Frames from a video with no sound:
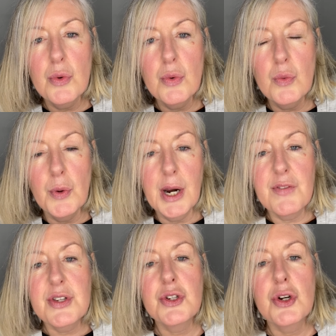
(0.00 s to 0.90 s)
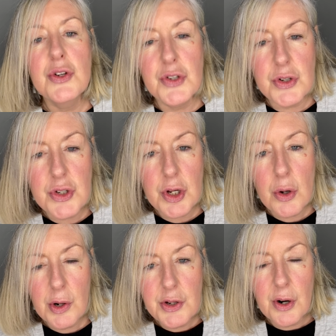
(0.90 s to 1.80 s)
whatever stirs your
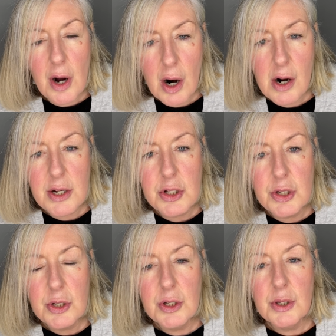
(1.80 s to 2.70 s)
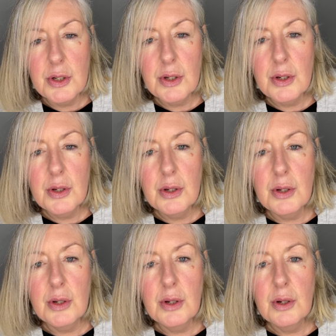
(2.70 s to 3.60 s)
soul and your heart.
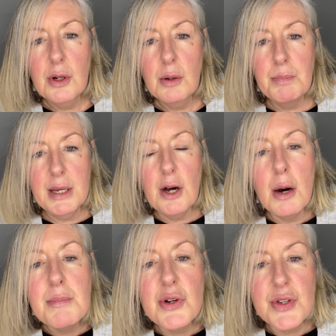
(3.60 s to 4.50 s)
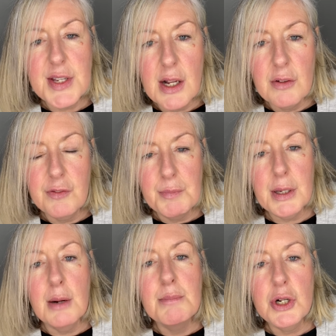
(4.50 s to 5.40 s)
Become yourself,
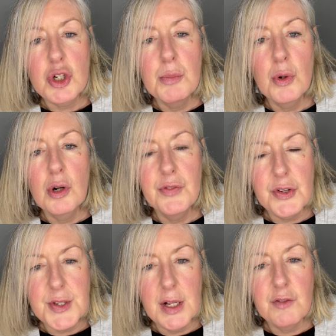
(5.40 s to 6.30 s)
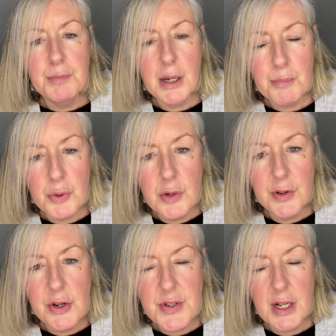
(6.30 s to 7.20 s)
become much more of yourself by improving
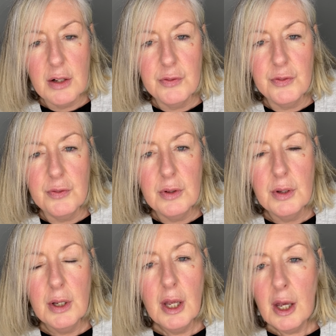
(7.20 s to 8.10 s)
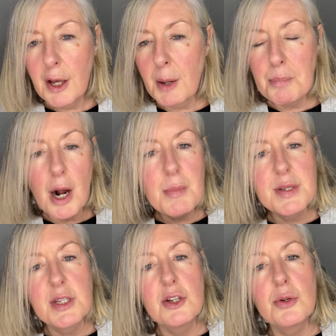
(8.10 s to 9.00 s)
yourself. And I
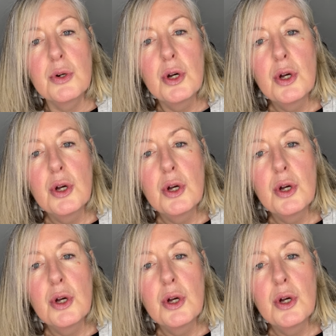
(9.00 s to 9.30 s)
promise you,